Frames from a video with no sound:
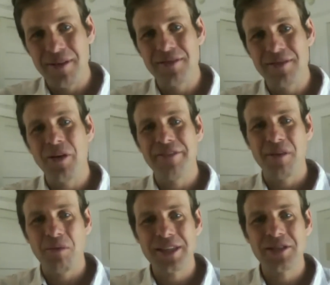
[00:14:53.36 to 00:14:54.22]
Going
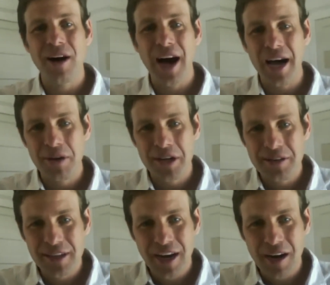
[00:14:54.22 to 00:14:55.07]
from what do I want
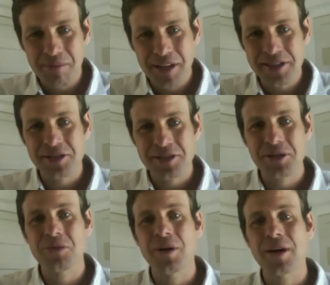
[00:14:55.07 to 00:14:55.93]
to accomplish
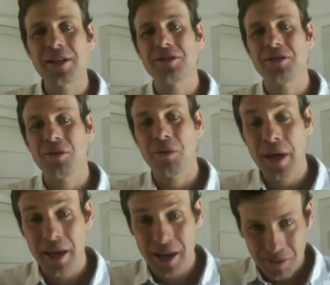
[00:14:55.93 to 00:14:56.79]
to what do
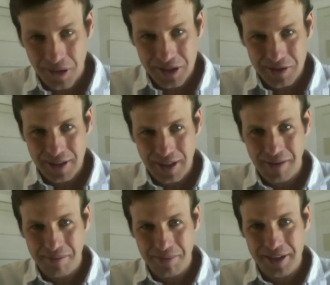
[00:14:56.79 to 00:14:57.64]
we want to
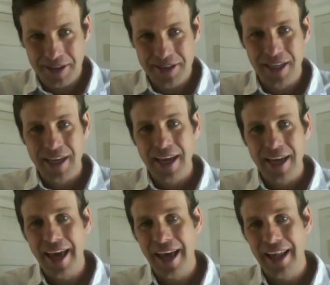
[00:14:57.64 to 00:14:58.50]
accomplish.
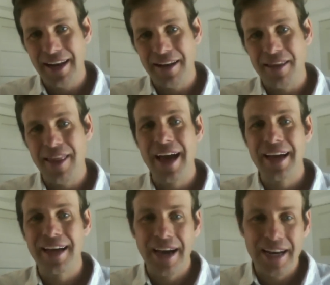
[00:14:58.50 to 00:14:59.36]
And
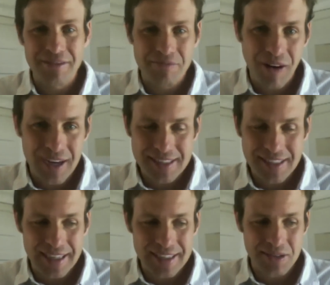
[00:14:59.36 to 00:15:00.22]
that kind of
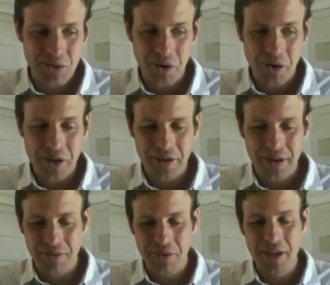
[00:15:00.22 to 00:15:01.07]
process where you
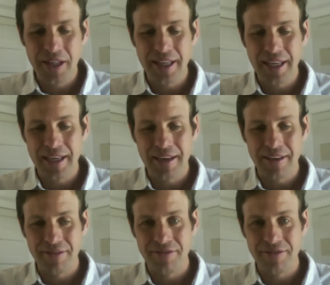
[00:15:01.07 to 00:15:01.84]
can really